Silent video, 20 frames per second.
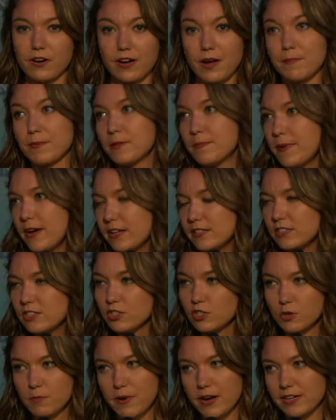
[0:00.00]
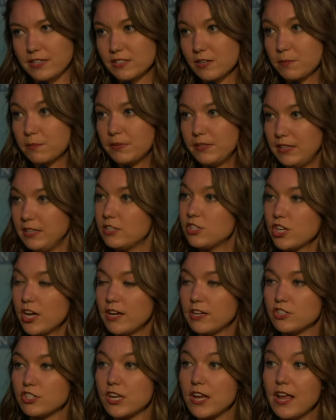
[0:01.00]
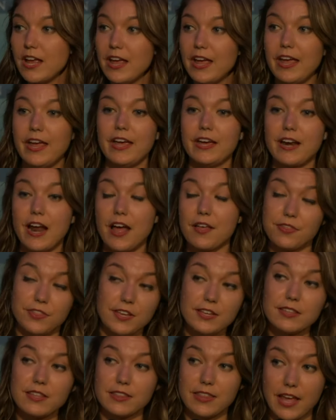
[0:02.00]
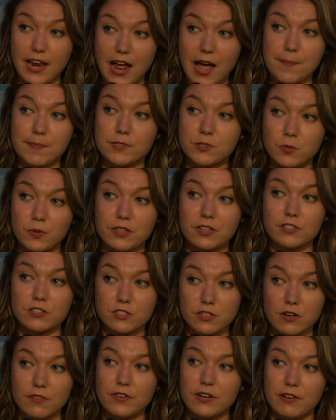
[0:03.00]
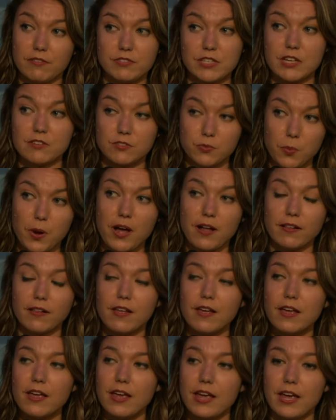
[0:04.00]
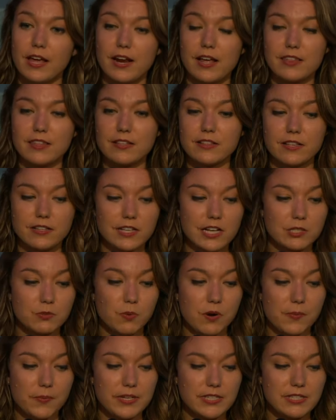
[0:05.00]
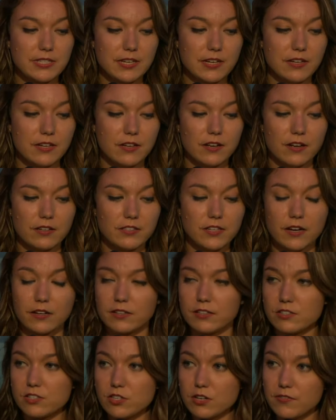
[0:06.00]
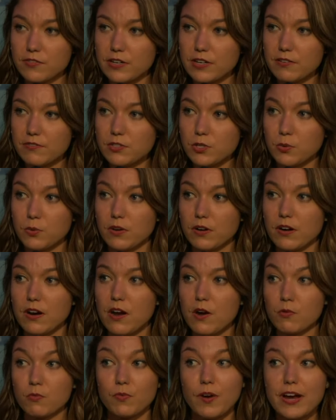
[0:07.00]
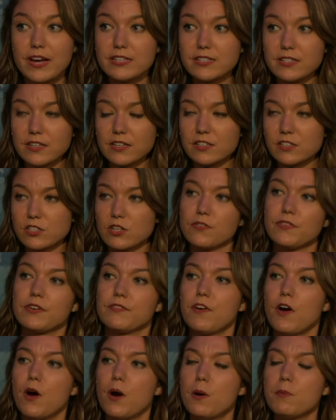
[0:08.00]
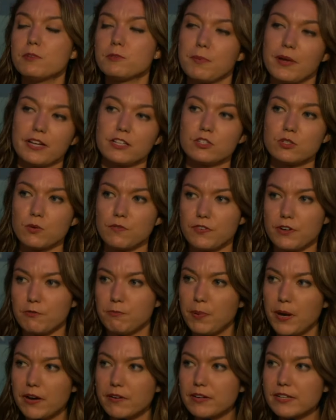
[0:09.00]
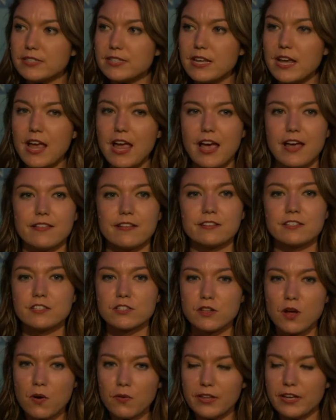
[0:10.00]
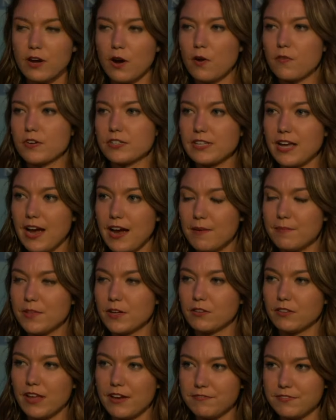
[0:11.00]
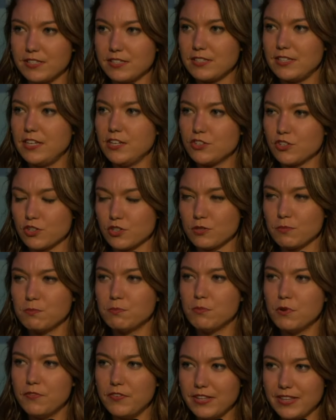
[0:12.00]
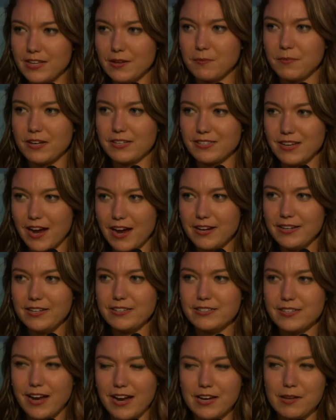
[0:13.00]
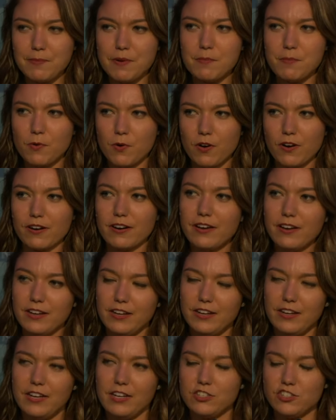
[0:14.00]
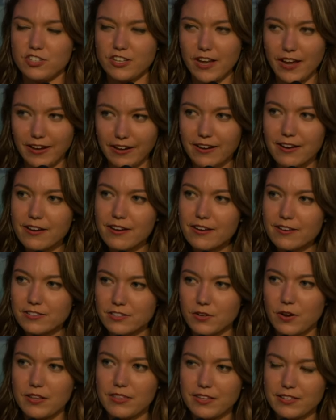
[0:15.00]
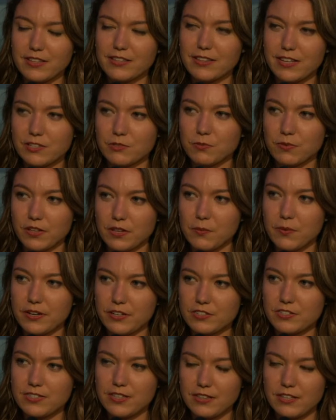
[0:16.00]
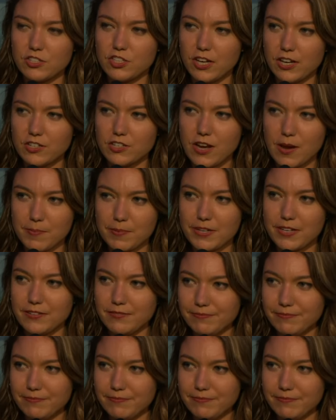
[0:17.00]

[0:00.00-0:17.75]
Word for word: a couple of months your mind is completely changed and i think that that happens with conservatives as well and i think that that's where we see young conservatives who are raised in conservative homes by conservative parents and then slowly over time their leftist teachers moving them a tiny tiny bit more each day so i think that that's really where you see the change happening